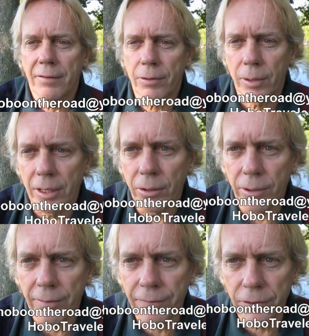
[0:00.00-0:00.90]
If you want to know
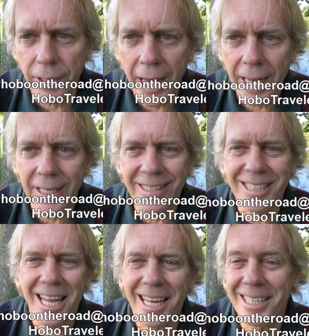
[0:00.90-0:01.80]
where the food is
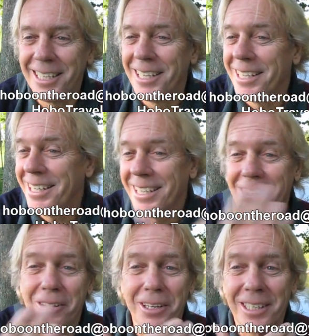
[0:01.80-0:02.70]
at
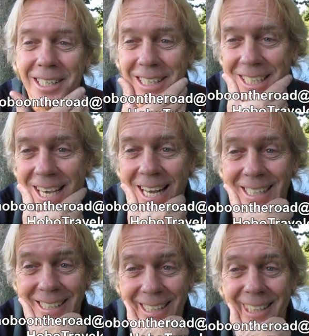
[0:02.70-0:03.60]
in Orland,
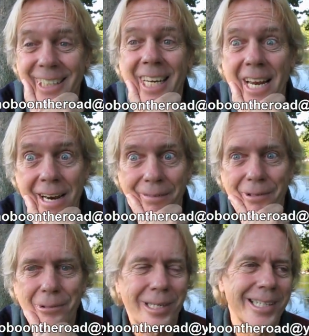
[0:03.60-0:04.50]
Indiana, it's
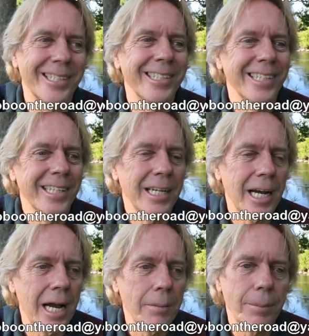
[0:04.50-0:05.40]
everywhere.
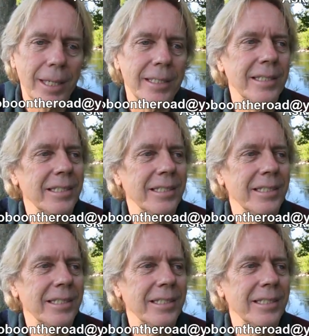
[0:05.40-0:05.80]
But